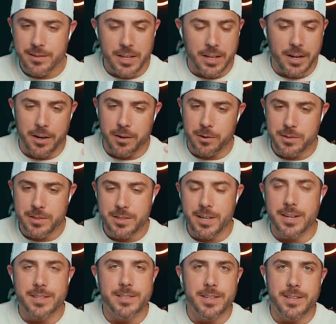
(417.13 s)
you know,
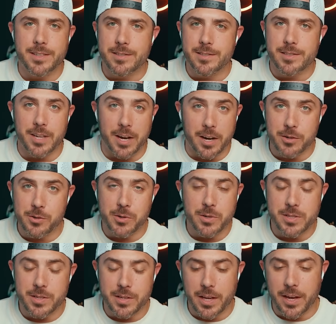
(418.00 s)
dozens,
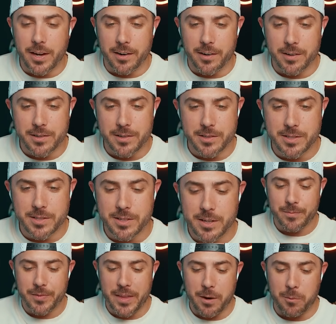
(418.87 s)
hundreds of years,
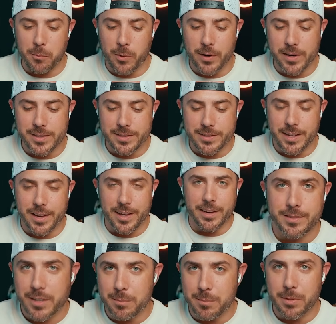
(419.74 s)
that wood is
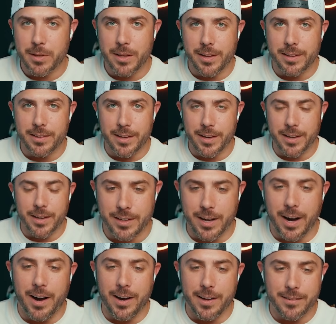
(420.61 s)
like completely
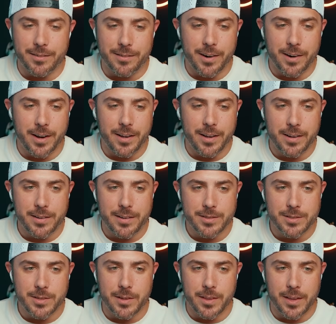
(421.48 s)
gone, right?
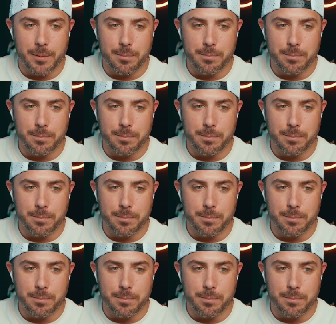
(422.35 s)
So they